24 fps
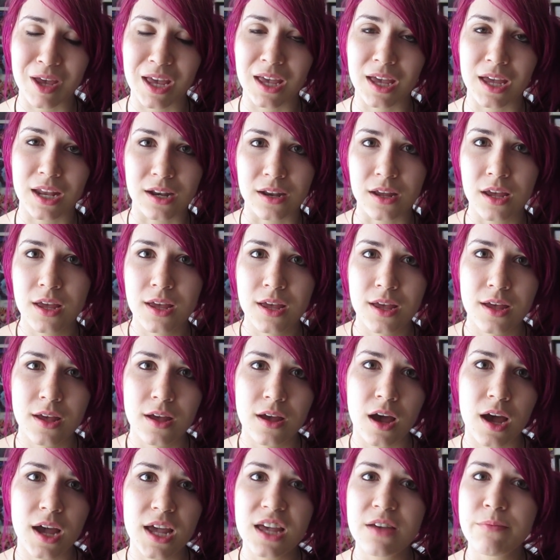and
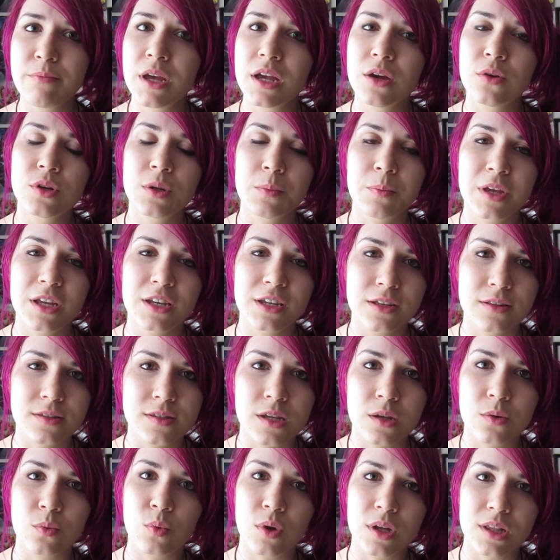I have my own opinions
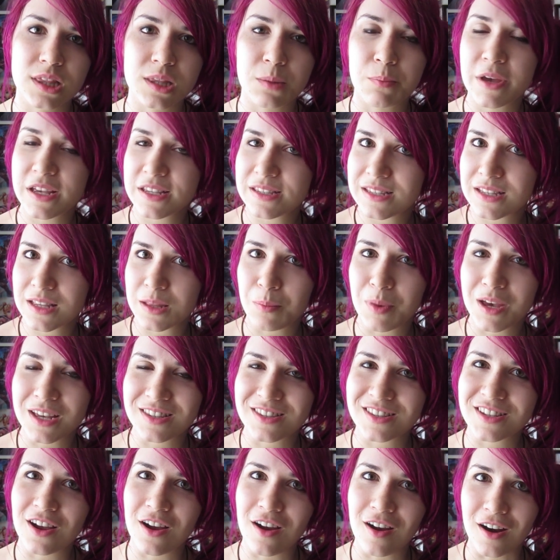on what the best of the
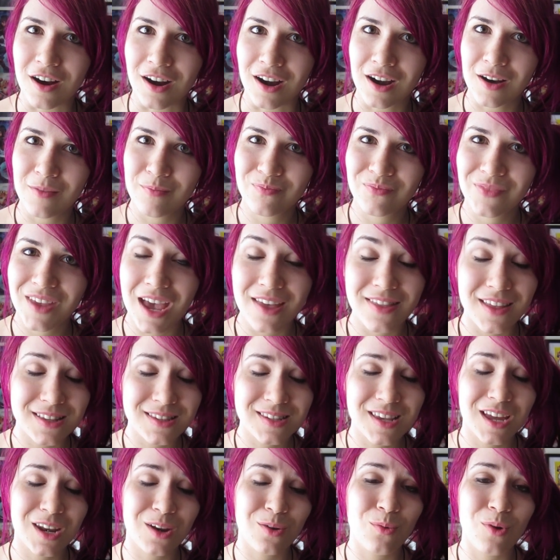best are. And that's
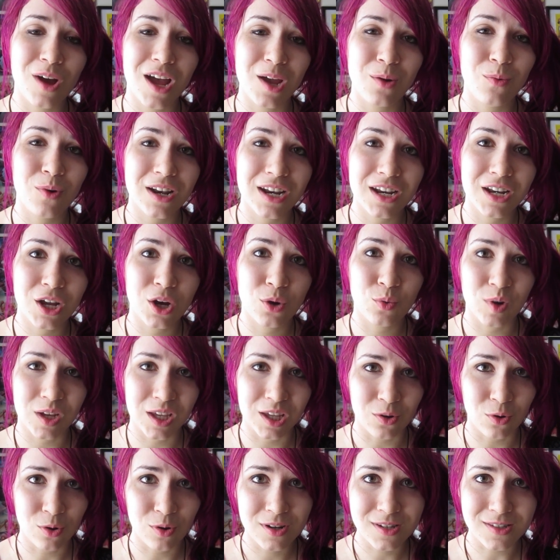kind of why I want to know what
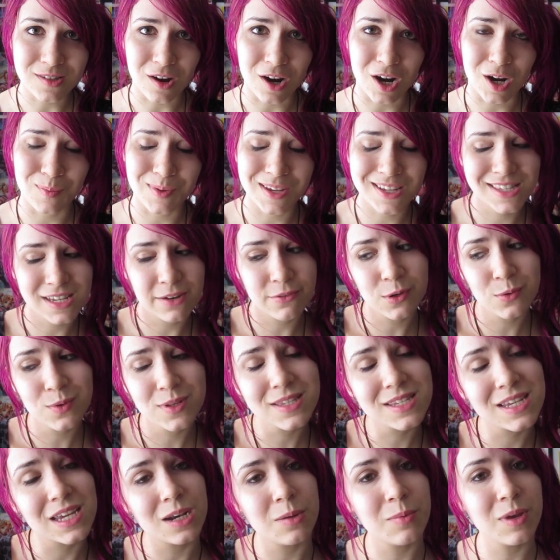yours are because
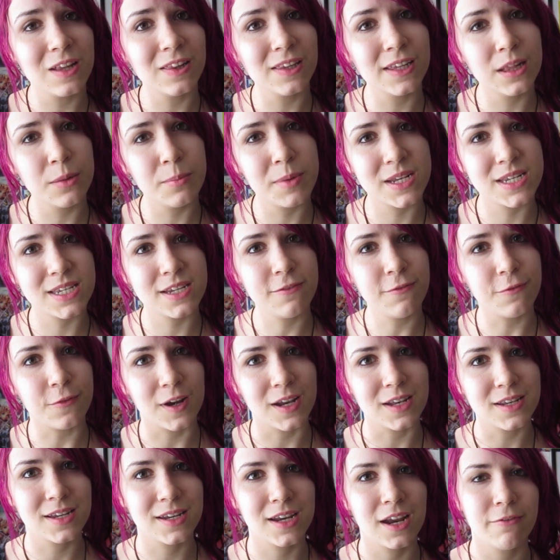everyone's going to be a little bit
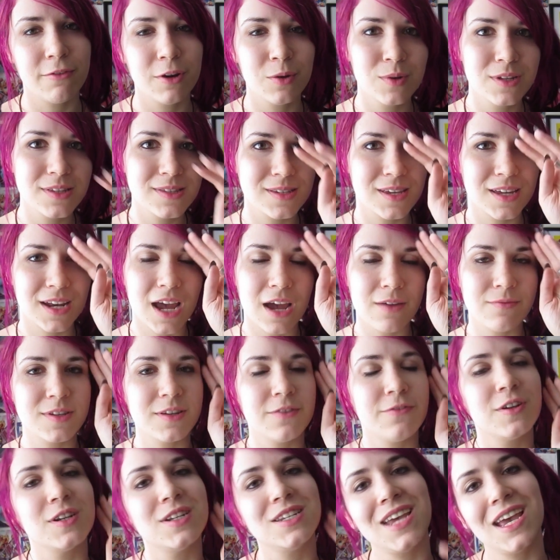different and everyone's going to have
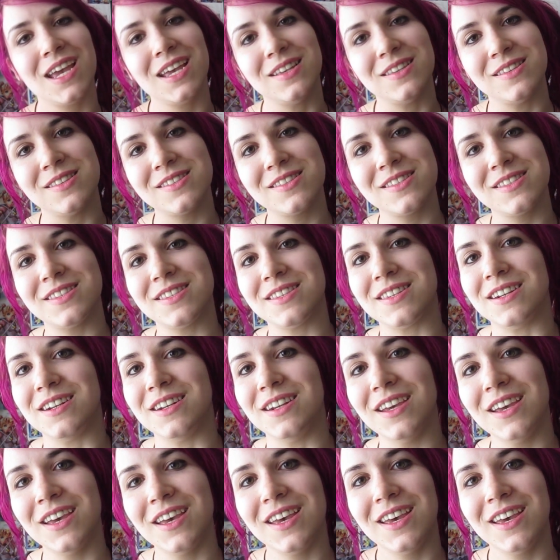different tastes and